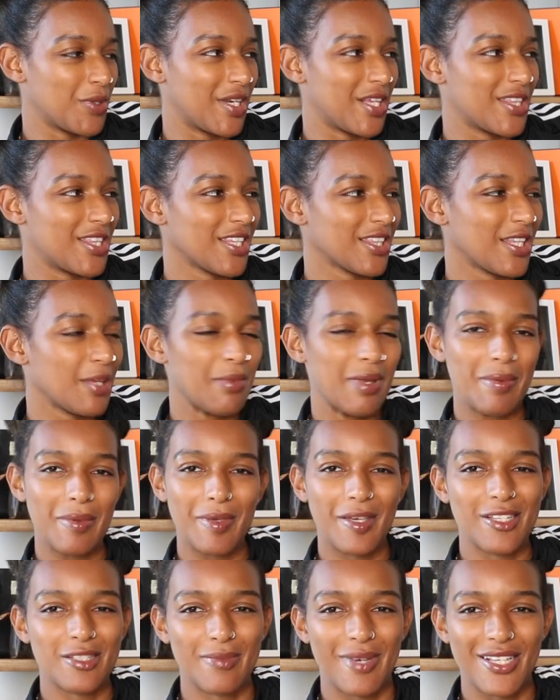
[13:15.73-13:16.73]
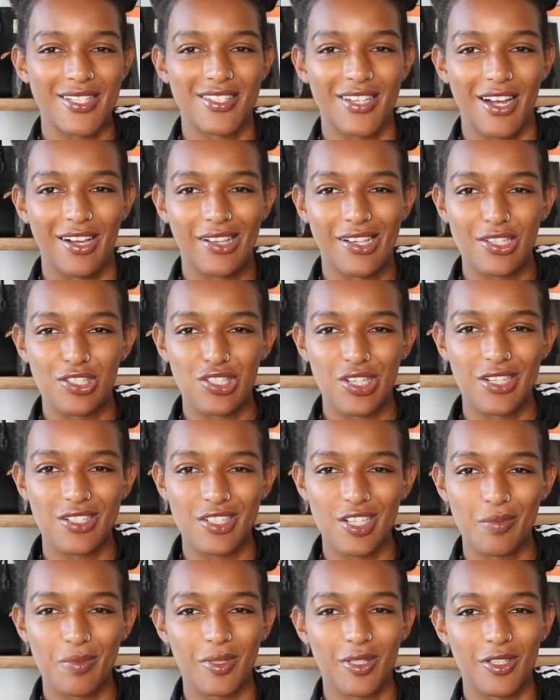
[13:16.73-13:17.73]
And I think that might be because my style has
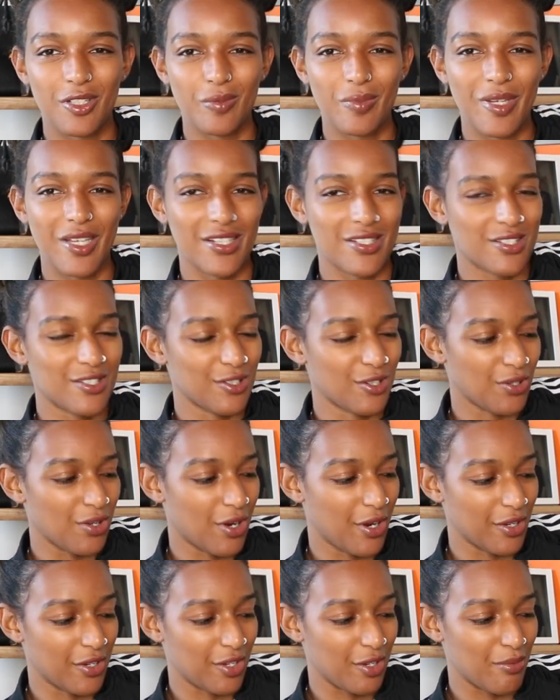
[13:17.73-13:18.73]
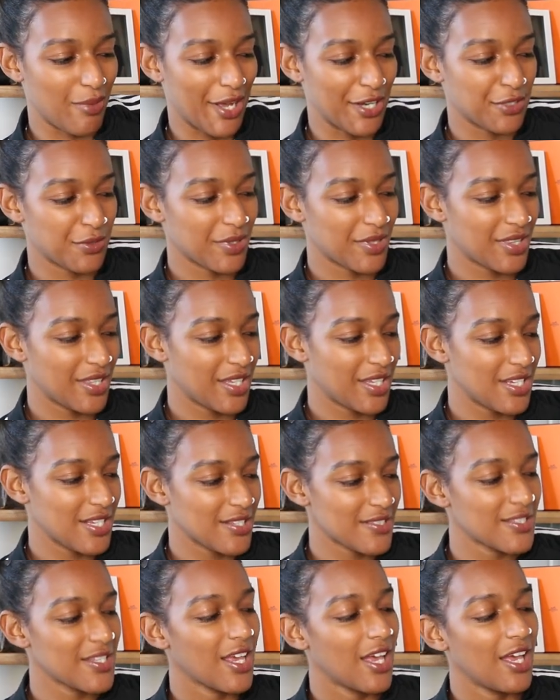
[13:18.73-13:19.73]
changed up a little bit. It's a little harder to match with
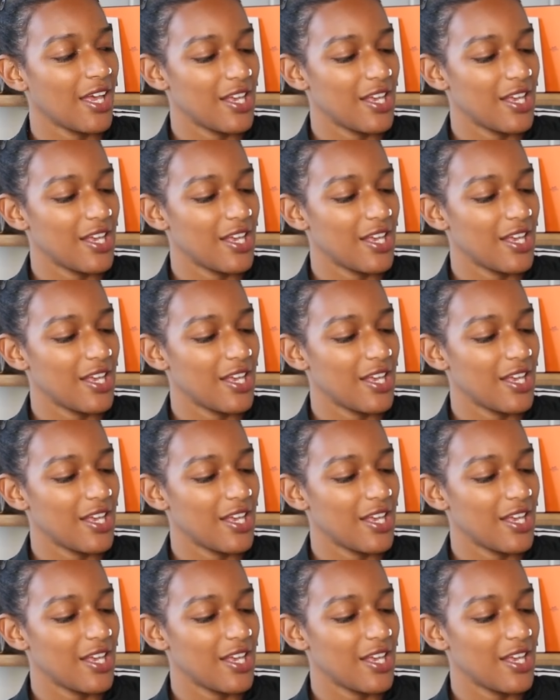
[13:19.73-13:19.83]
things.